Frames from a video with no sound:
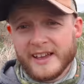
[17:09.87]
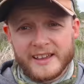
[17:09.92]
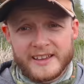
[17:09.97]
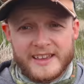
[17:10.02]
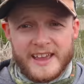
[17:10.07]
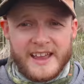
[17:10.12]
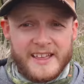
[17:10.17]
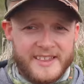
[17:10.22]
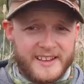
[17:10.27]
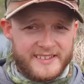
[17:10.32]

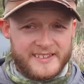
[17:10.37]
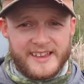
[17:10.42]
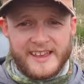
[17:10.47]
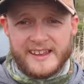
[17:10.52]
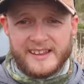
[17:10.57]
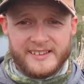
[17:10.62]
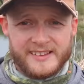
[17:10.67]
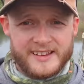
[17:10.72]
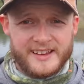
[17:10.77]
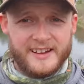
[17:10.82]
getting that
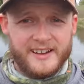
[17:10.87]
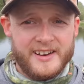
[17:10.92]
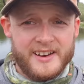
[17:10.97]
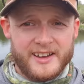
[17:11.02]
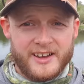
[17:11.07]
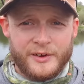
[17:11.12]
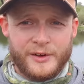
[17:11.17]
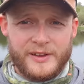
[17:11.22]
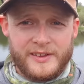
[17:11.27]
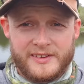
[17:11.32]
take has kind of
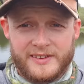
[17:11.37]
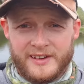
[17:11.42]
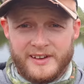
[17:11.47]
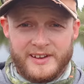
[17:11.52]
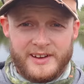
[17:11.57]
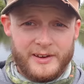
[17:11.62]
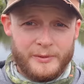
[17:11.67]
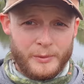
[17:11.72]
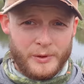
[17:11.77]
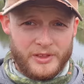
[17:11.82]

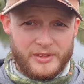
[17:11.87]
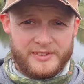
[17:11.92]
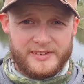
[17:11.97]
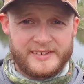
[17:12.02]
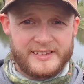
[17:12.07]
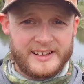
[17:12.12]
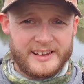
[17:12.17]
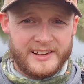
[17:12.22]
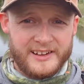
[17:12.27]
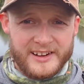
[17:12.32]
coincided with a
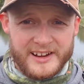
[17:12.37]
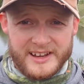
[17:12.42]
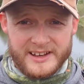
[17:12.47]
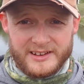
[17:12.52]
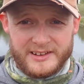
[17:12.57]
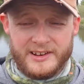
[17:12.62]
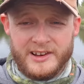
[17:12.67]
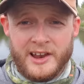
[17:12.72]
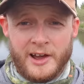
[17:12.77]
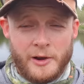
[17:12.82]
slight
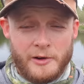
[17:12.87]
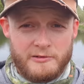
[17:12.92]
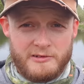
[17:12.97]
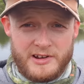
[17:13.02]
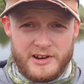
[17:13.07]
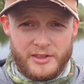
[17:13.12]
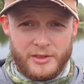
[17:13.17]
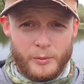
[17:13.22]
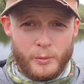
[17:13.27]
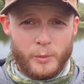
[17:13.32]

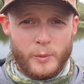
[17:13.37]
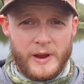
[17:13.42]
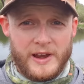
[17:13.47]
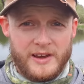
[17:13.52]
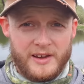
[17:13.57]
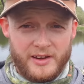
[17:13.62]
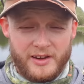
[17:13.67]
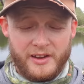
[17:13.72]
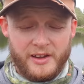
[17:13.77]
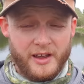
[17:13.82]
lowering of the
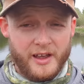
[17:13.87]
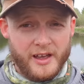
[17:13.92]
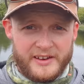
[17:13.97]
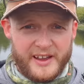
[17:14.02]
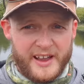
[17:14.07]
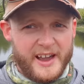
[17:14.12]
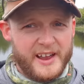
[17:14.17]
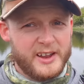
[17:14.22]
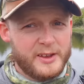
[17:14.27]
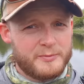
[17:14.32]
wind
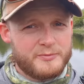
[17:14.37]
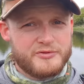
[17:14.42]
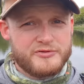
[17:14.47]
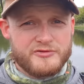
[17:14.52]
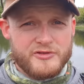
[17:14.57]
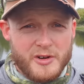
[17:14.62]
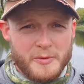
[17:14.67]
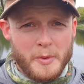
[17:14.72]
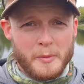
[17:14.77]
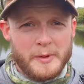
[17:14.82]
and it's
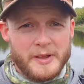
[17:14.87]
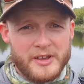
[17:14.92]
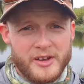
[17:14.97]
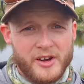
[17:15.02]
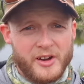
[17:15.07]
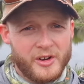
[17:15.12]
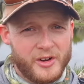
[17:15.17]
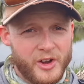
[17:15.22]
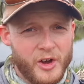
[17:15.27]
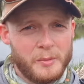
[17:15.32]
probably
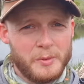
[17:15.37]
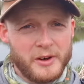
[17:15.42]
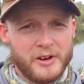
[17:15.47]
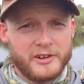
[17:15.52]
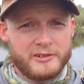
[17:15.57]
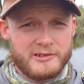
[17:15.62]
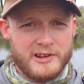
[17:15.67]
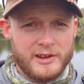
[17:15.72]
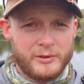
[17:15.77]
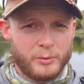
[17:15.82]
got a couple of
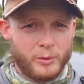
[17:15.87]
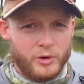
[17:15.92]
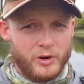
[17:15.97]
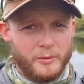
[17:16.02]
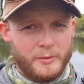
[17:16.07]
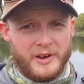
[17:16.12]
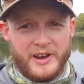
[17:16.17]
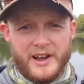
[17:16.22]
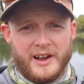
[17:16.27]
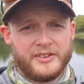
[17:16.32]
degrees
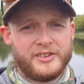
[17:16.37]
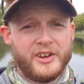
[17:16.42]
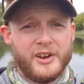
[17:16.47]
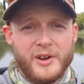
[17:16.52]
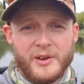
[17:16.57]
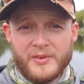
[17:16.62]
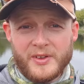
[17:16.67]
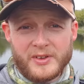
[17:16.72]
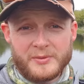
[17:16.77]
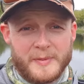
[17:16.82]
warmer now. I don't know
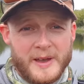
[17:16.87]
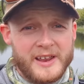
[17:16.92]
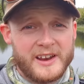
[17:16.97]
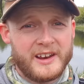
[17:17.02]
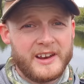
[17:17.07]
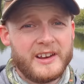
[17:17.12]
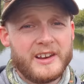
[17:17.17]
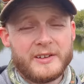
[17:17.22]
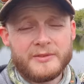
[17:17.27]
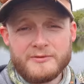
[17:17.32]
if that's made
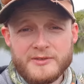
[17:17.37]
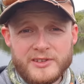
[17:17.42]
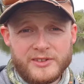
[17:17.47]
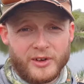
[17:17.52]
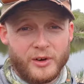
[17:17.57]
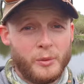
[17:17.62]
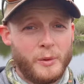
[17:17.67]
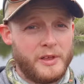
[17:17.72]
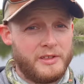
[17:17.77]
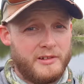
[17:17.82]
any difference
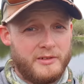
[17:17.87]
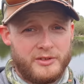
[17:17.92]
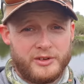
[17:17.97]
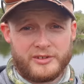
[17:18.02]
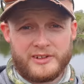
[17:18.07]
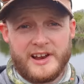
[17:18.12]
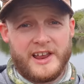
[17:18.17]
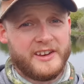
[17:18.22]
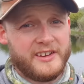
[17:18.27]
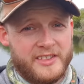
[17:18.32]
or whether I've
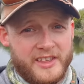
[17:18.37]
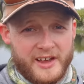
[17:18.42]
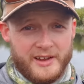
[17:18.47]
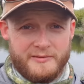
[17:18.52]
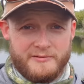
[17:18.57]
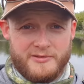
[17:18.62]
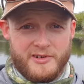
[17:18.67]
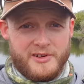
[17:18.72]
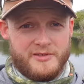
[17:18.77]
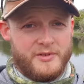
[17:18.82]
just landed that
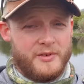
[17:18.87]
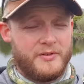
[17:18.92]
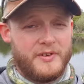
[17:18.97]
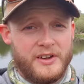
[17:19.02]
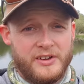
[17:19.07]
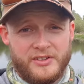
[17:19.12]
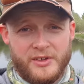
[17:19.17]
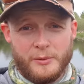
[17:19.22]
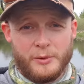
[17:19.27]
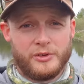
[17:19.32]
in front of a
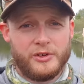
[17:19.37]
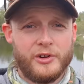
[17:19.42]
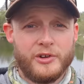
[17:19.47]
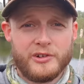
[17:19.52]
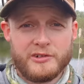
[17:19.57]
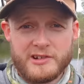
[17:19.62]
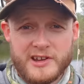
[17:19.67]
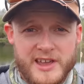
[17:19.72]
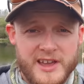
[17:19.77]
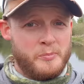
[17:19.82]
fish that was
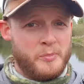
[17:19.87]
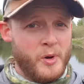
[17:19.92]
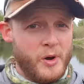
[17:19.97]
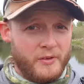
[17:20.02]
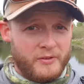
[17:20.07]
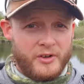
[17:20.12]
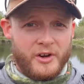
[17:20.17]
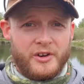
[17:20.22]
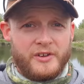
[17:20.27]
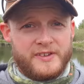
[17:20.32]
hungry, but
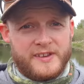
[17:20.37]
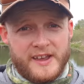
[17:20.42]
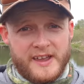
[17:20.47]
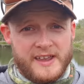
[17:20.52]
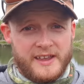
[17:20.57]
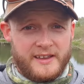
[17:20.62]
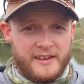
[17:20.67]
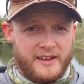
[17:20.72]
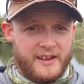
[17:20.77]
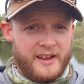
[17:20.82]
I've got to
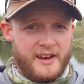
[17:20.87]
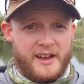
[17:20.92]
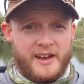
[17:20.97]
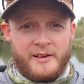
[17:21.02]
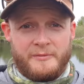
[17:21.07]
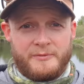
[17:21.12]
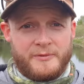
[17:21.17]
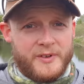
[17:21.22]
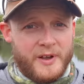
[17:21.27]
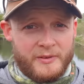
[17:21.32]
take and
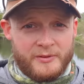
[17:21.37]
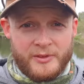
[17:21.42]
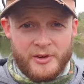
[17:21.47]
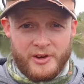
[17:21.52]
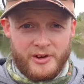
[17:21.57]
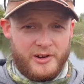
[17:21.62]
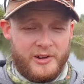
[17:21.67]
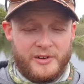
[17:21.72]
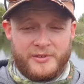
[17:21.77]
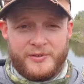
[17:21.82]
I've, I've got
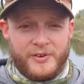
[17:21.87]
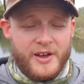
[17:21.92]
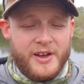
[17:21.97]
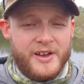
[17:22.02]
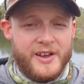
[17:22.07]
to look for